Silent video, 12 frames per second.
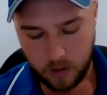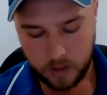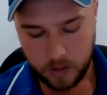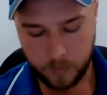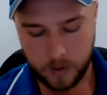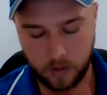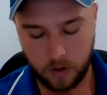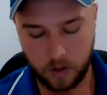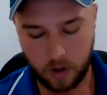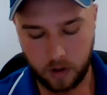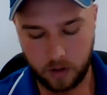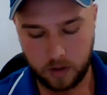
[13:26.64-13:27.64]
Just whether or
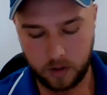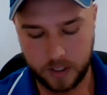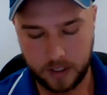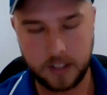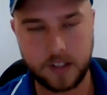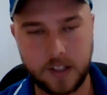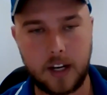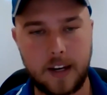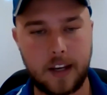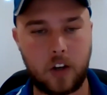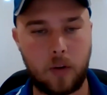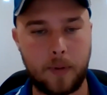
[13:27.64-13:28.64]
not she needs to get an
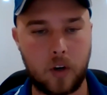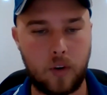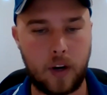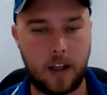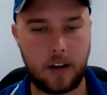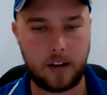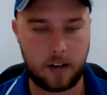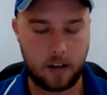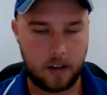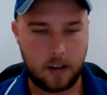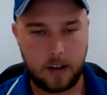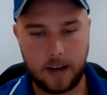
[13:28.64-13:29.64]
economical run,
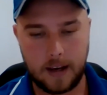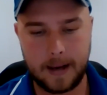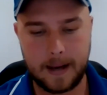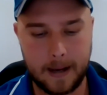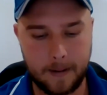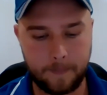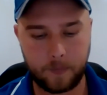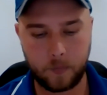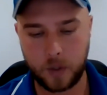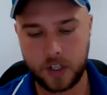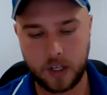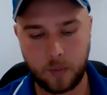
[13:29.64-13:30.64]

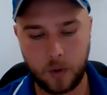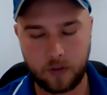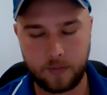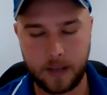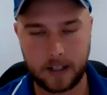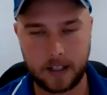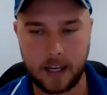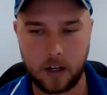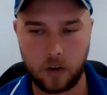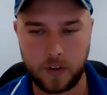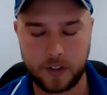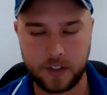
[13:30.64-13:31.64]
which she will from that gate,
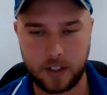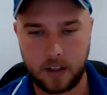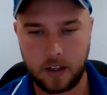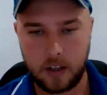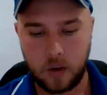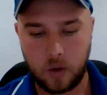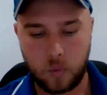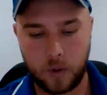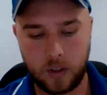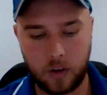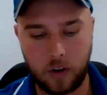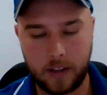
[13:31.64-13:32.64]
obviously.
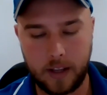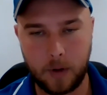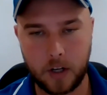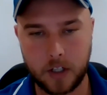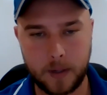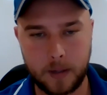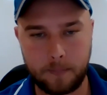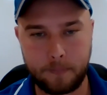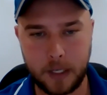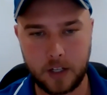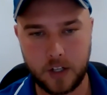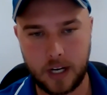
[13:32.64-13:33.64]
Whether or not they might just be a
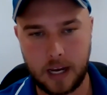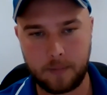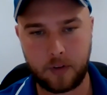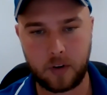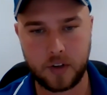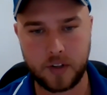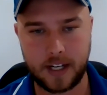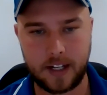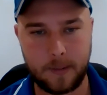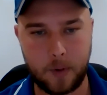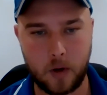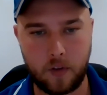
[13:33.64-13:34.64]
bit sharp for a second
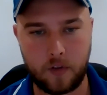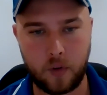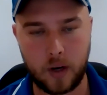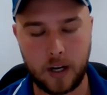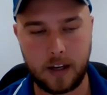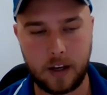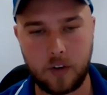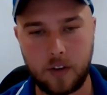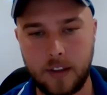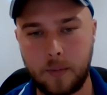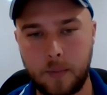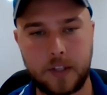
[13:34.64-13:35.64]
up over 1400,
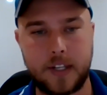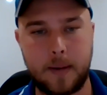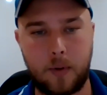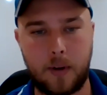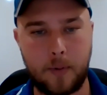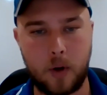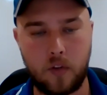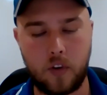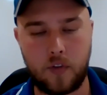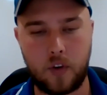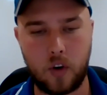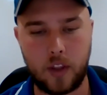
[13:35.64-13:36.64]
and then we step her up over
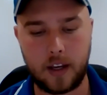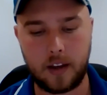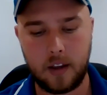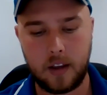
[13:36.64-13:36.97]
further.